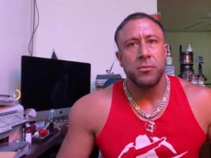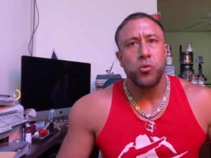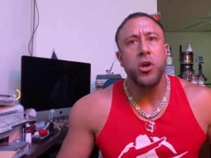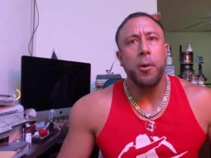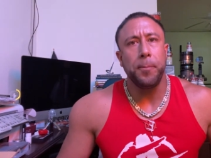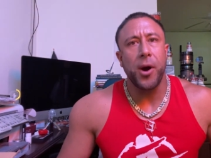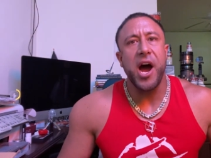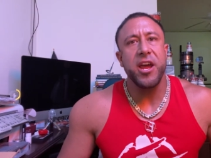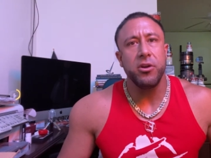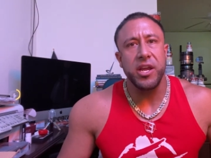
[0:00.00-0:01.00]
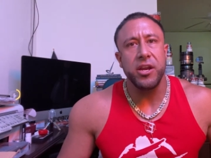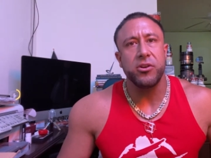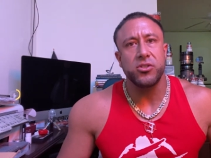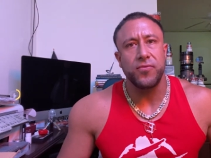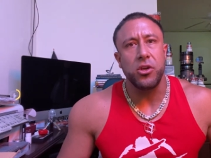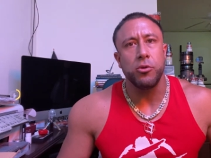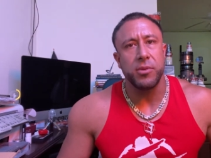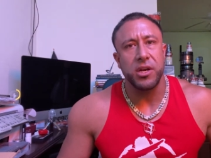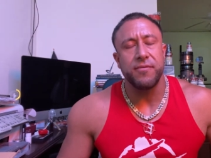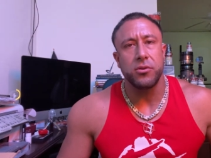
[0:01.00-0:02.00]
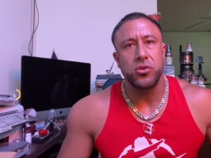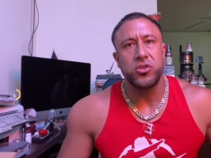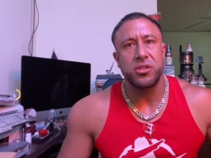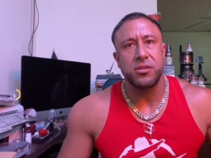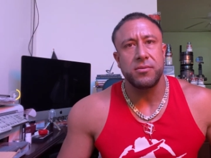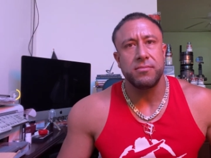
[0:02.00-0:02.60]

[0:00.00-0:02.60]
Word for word: We are pioneers of human evolution.